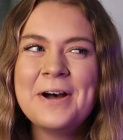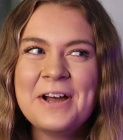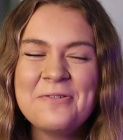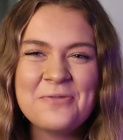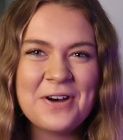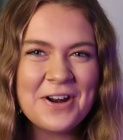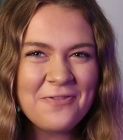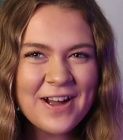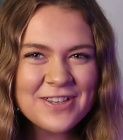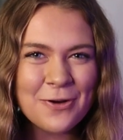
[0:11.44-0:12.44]
But what if
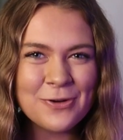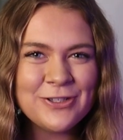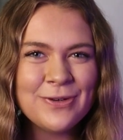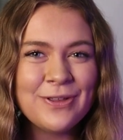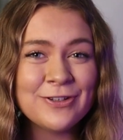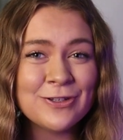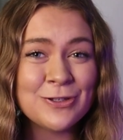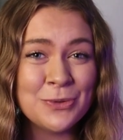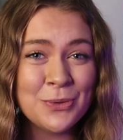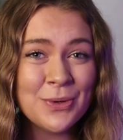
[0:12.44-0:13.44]
I told you there's a
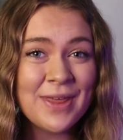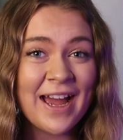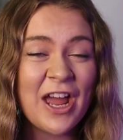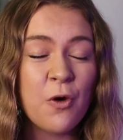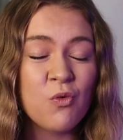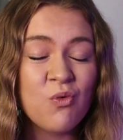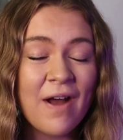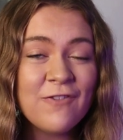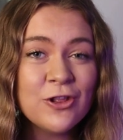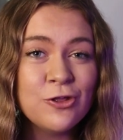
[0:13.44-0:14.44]
tool that can
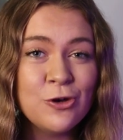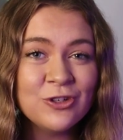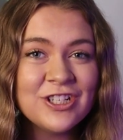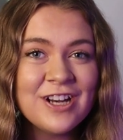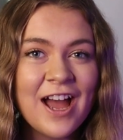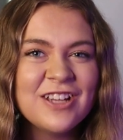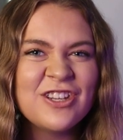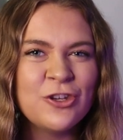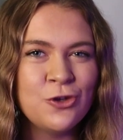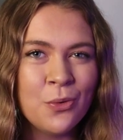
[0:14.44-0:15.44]
revolutionize
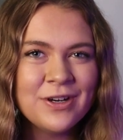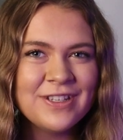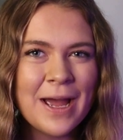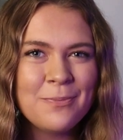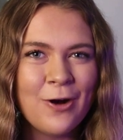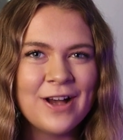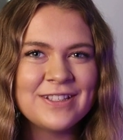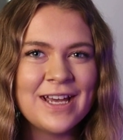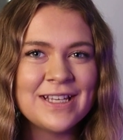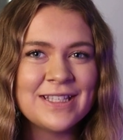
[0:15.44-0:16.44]
your design
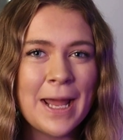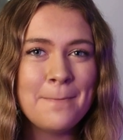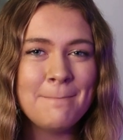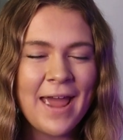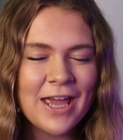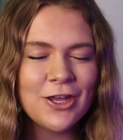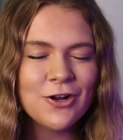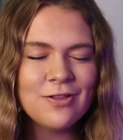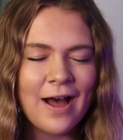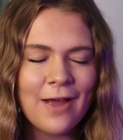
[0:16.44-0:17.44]
process and make
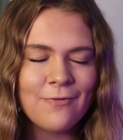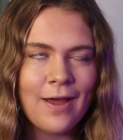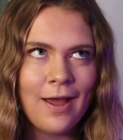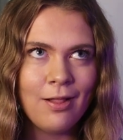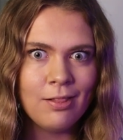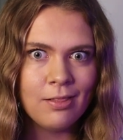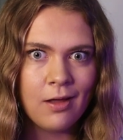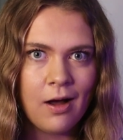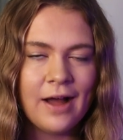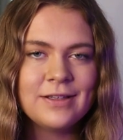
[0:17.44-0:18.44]
your life a
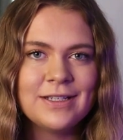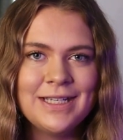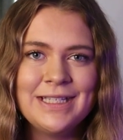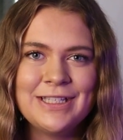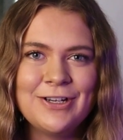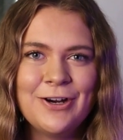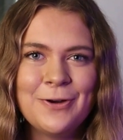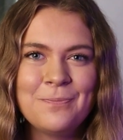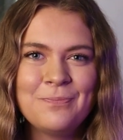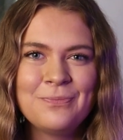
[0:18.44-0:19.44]
lot easier?